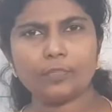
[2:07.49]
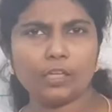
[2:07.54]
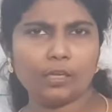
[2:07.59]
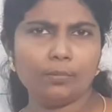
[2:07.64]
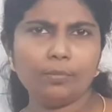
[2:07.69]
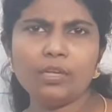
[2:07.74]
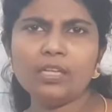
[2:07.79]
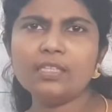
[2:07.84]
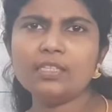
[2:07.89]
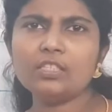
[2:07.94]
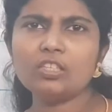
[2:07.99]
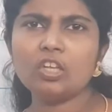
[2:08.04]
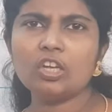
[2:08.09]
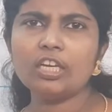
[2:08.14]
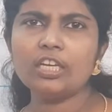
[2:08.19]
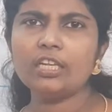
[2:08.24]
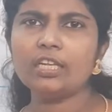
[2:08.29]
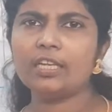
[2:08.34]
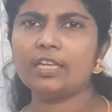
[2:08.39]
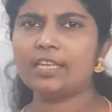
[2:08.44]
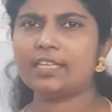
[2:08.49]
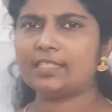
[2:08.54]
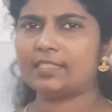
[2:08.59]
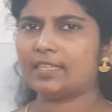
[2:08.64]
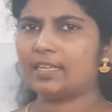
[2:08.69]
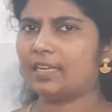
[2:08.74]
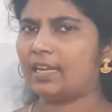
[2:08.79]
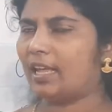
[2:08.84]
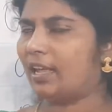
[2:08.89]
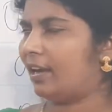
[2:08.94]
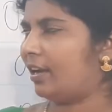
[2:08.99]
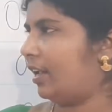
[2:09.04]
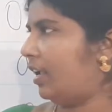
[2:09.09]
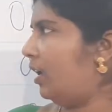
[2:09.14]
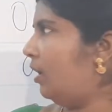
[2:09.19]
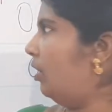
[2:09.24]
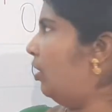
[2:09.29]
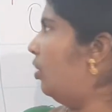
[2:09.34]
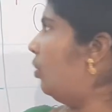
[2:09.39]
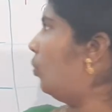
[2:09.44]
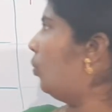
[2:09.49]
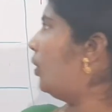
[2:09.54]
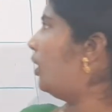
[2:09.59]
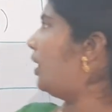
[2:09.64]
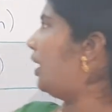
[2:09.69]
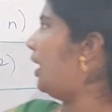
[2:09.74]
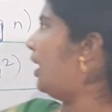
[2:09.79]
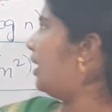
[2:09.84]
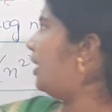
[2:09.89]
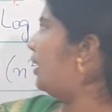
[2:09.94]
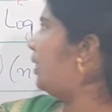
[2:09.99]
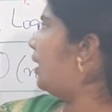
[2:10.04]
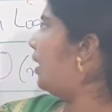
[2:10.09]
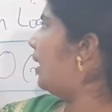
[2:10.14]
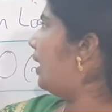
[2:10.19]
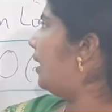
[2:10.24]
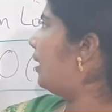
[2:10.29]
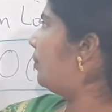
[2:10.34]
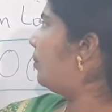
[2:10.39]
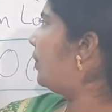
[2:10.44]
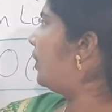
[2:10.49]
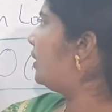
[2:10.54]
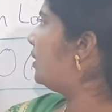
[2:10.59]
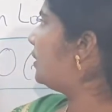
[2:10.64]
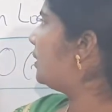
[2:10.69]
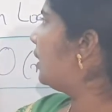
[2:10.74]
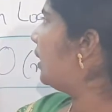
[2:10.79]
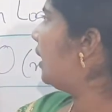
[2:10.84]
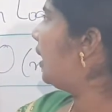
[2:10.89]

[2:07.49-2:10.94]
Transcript: Merge sort is an array with n elements,